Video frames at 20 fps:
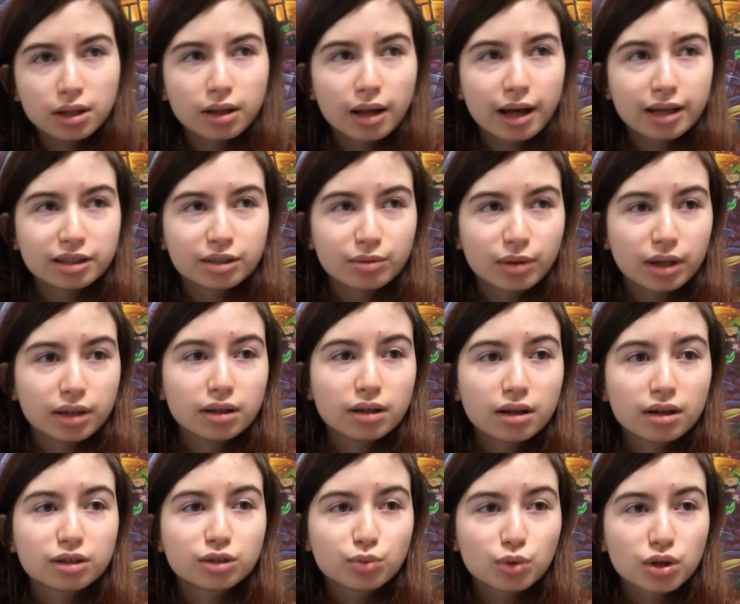in class I'm like,
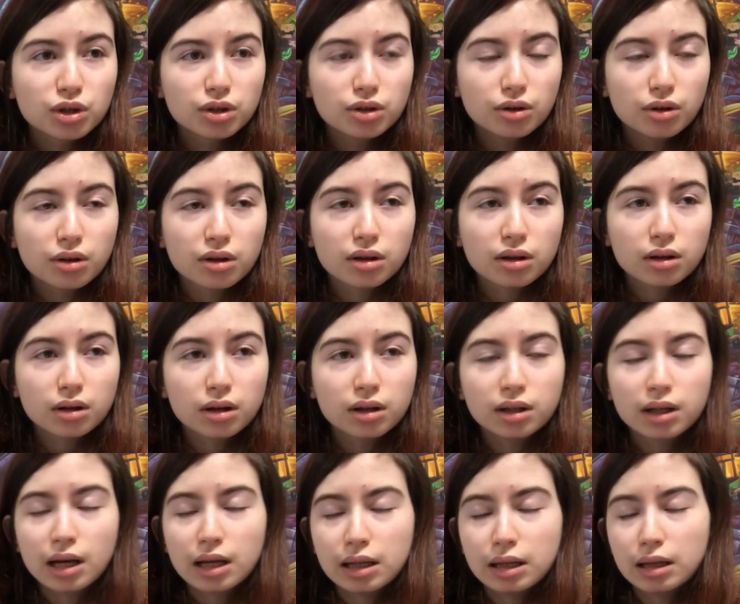yeah, it's pretty good.
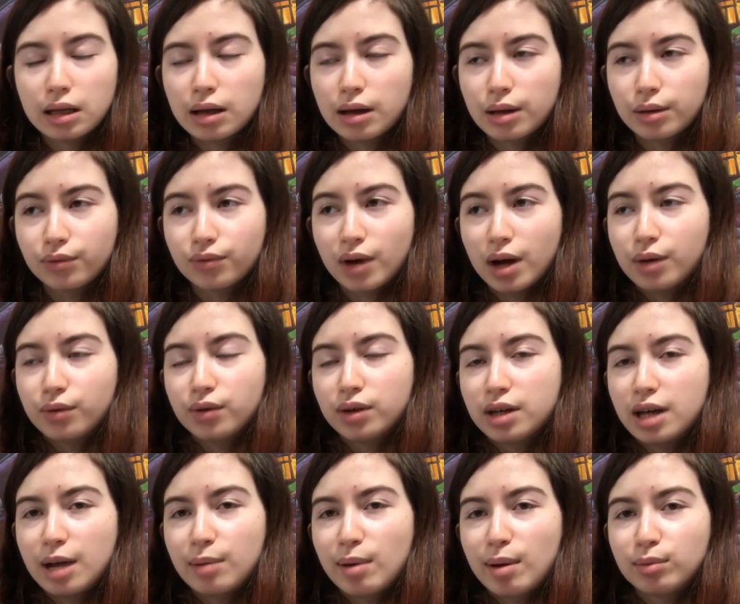And then at 5
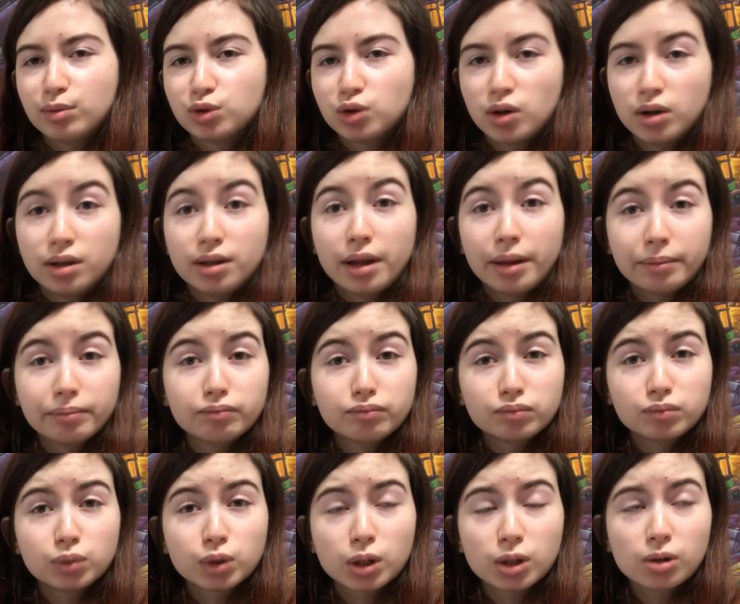a.m. I'm drawing like,
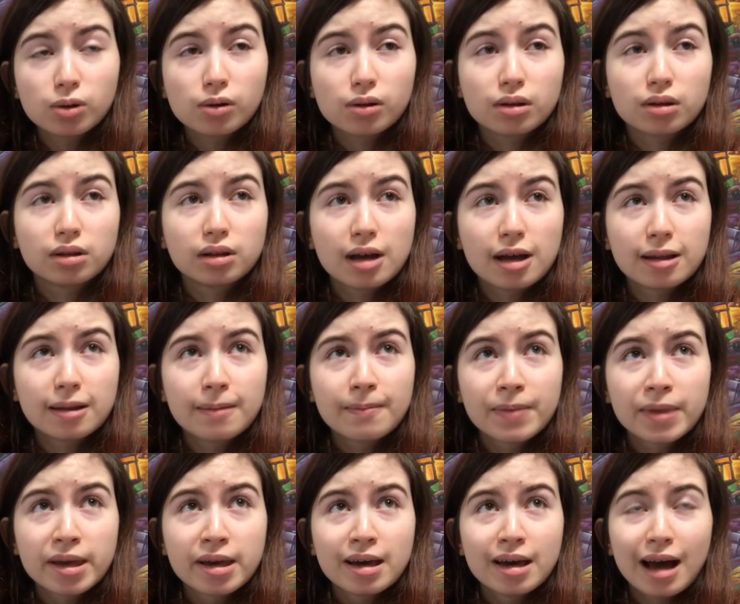pretty good. And then
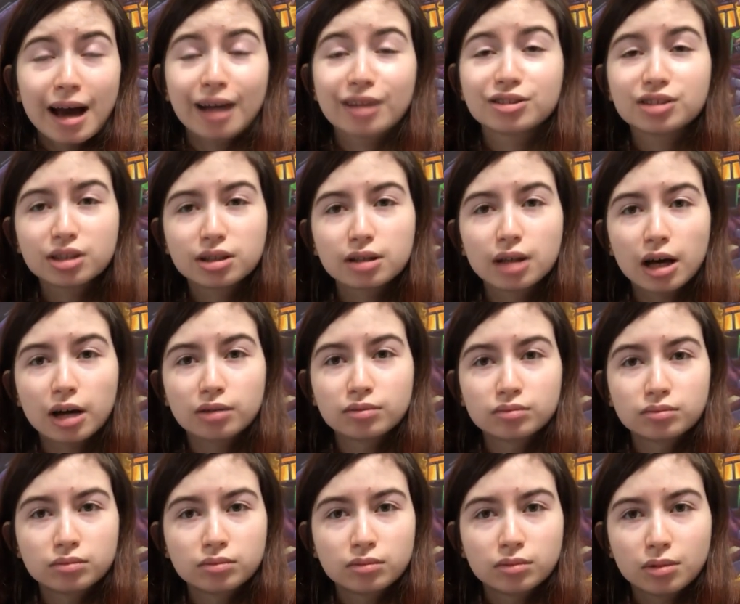I sit
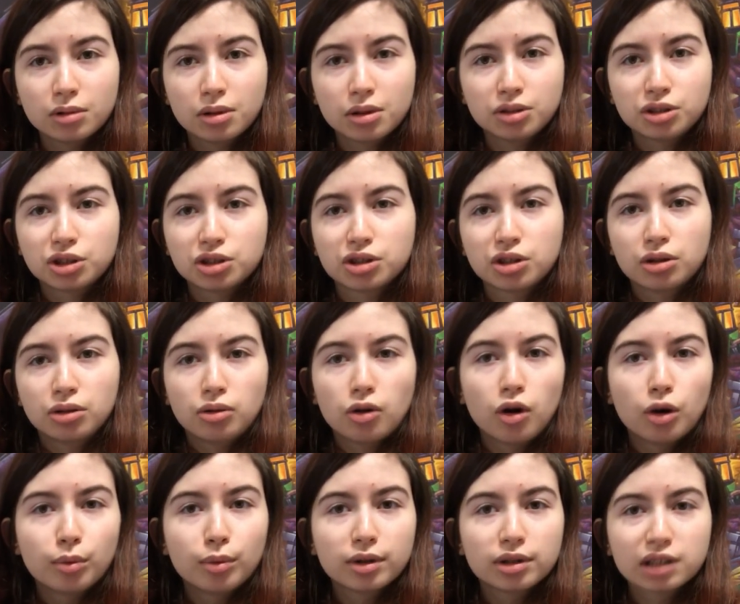down at just a
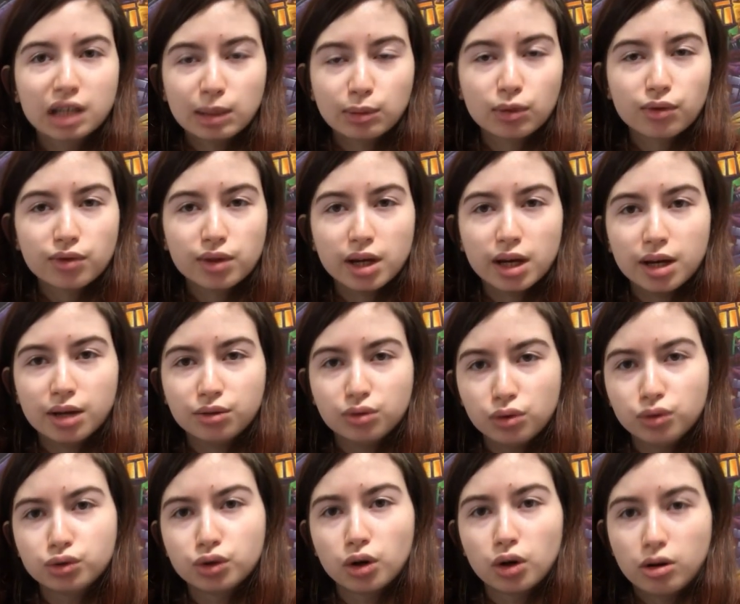normal time of day
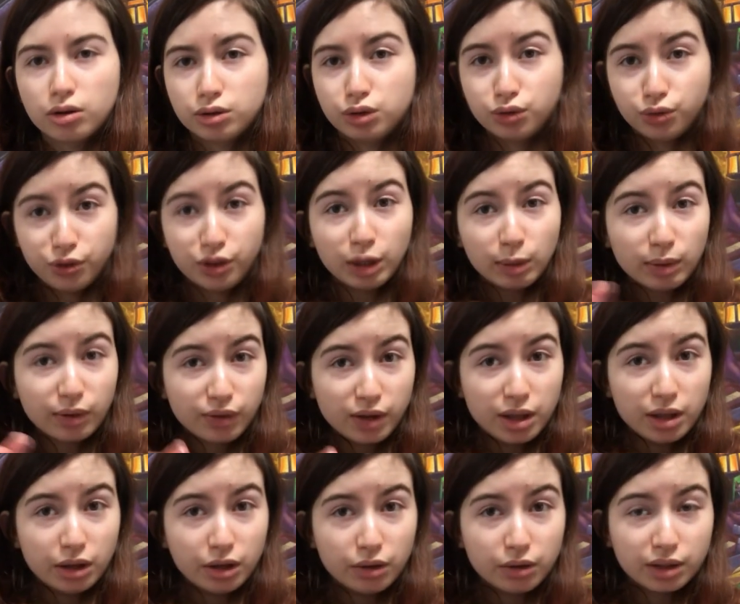to draw, to film a
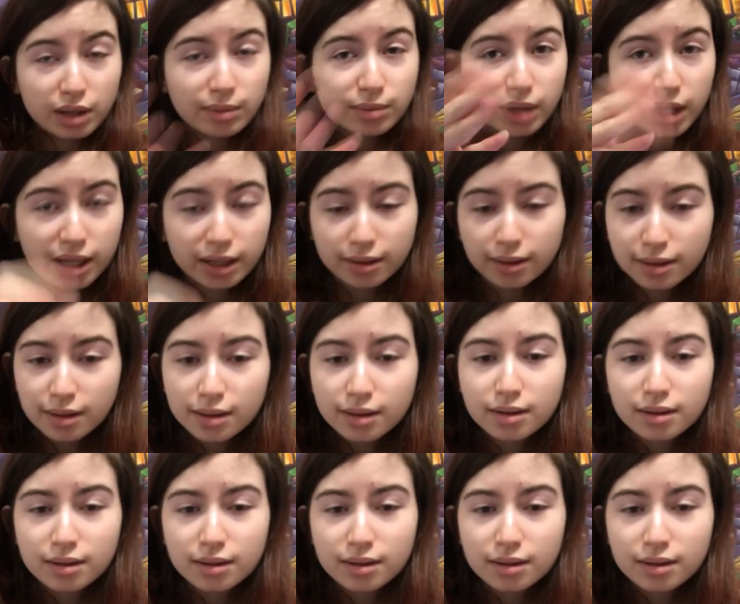video, and I'm like,